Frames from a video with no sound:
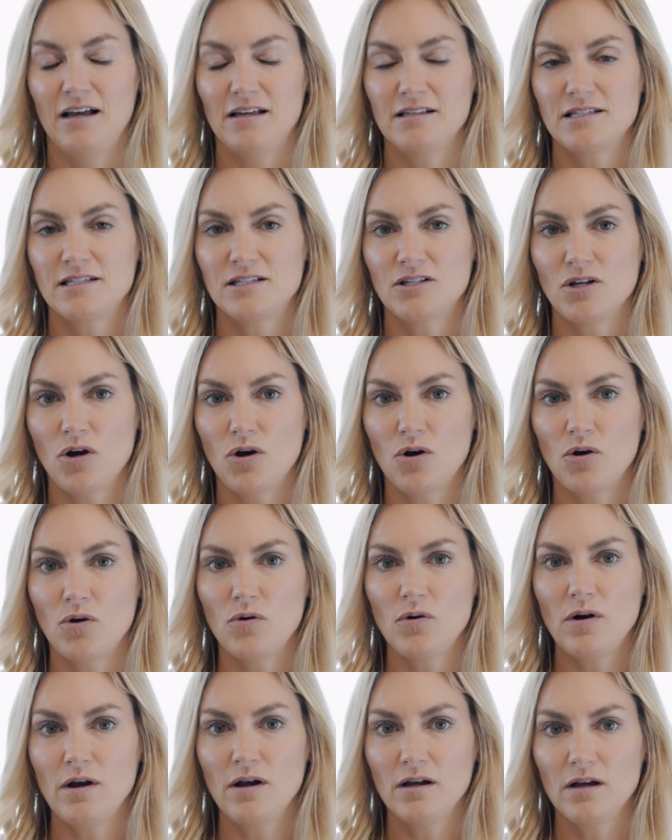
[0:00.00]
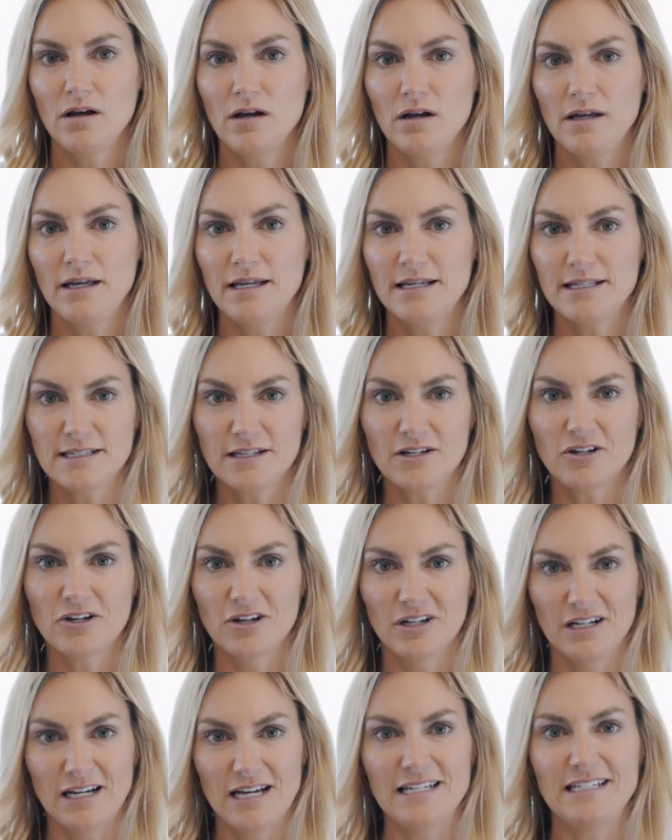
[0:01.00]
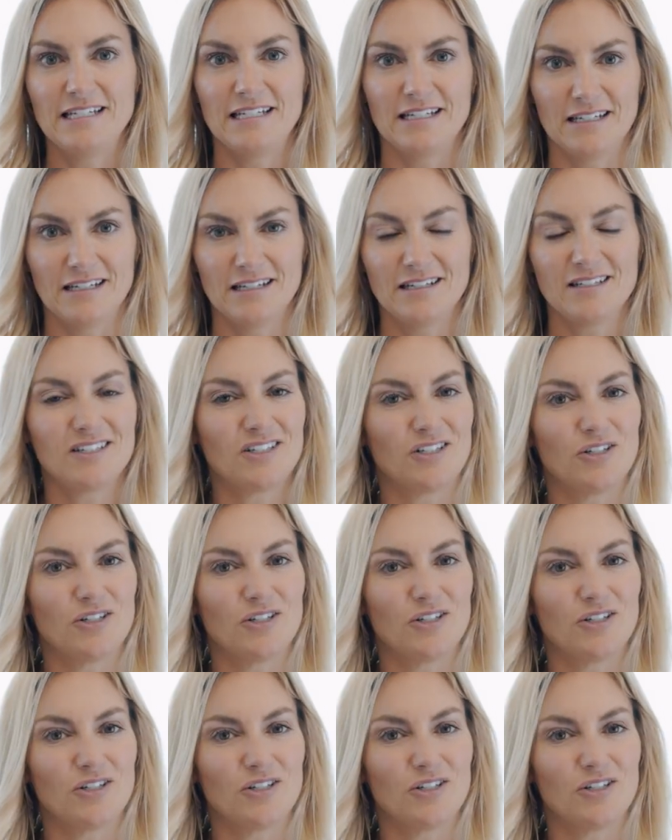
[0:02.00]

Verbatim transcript: So is it a good idea